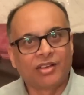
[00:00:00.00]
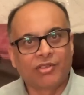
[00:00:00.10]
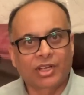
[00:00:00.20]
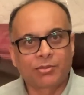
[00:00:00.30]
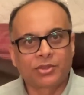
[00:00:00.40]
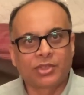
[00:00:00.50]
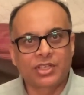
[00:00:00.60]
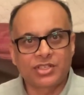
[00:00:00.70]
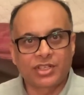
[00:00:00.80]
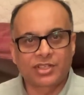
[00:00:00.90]
Welcome to
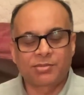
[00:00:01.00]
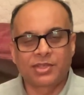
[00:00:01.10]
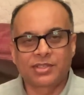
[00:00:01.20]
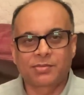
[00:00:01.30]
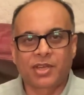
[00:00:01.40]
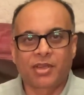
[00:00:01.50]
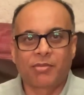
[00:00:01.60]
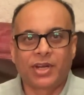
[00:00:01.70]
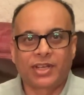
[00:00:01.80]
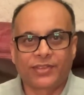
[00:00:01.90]
Luxury Experience by
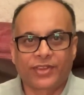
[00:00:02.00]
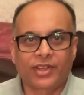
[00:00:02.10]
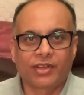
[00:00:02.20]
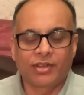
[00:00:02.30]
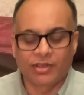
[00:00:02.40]
Bunty Sika.